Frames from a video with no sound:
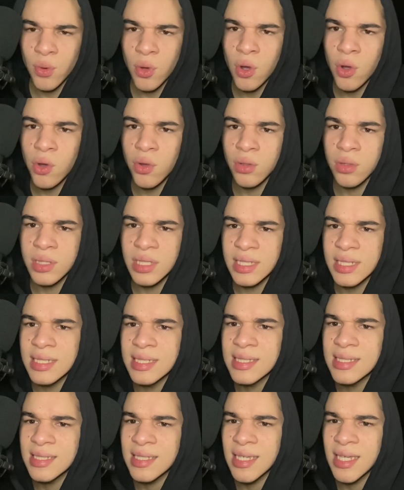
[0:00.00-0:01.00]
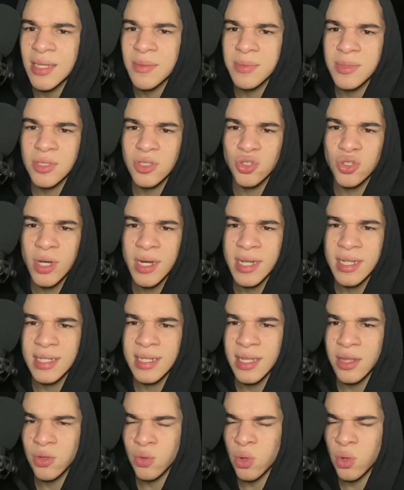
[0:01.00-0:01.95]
all the escapes and trying to get through